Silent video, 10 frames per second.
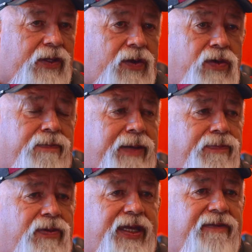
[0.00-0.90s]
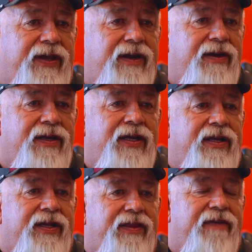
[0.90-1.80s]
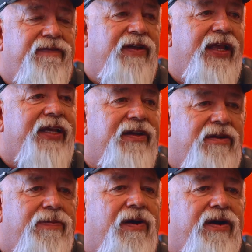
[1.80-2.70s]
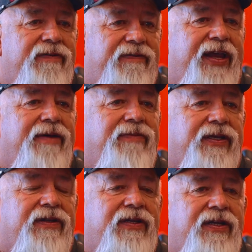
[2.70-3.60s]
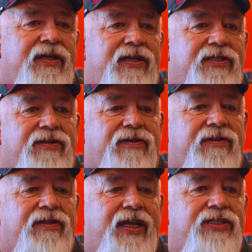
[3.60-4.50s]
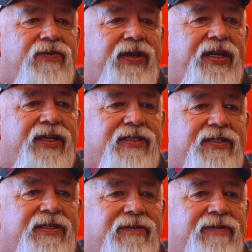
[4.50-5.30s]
When people leave here, they feel like they're a part of the family. So that's the way it is.